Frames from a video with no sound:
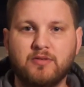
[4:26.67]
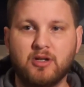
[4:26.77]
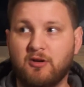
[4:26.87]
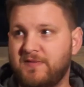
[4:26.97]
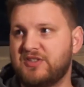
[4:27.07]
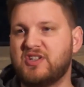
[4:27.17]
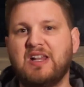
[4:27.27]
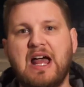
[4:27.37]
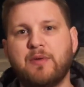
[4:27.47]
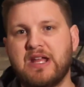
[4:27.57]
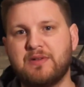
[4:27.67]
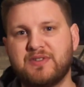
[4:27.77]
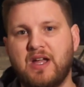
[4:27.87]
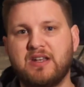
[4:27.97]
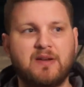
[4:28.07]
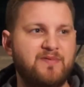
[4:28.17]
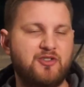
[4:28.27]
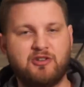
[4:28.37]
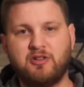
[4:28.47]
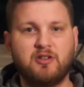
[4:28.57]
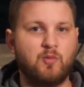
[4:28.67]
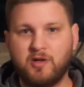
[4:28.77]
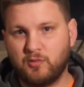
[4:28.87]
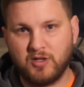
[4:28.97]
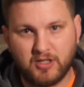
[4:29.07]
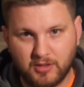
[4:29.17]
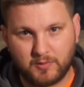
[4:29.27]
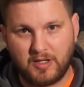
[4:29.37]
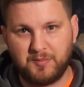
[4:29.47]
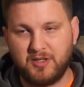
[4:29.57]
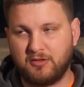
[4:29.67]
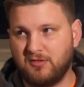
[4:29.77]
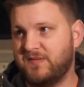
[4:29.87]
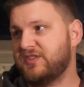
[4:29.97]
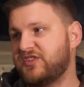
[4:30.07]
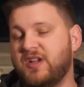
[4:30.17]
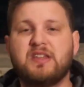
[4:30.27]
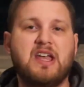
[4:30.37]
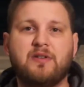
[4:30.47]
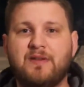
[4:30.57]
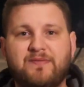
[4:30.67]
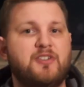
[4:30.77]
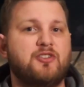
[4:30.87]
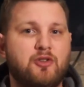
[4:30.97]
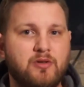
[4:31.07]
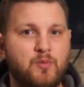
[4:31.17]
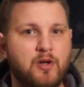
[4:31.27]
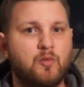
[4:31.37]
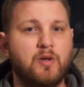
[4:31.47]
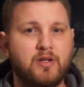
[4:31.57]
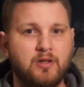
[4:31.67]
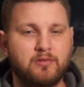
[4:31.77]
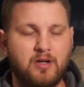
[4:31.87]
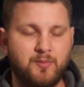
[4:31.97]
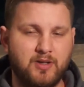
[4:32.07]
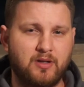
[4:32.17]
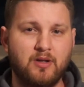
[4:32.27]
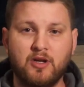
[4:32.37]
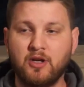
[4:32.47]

If it's cloudy outside and I'm fishing clear water, what color do I pick? Or if it's sunny out and I'm fishing dirty water, what color do I pick?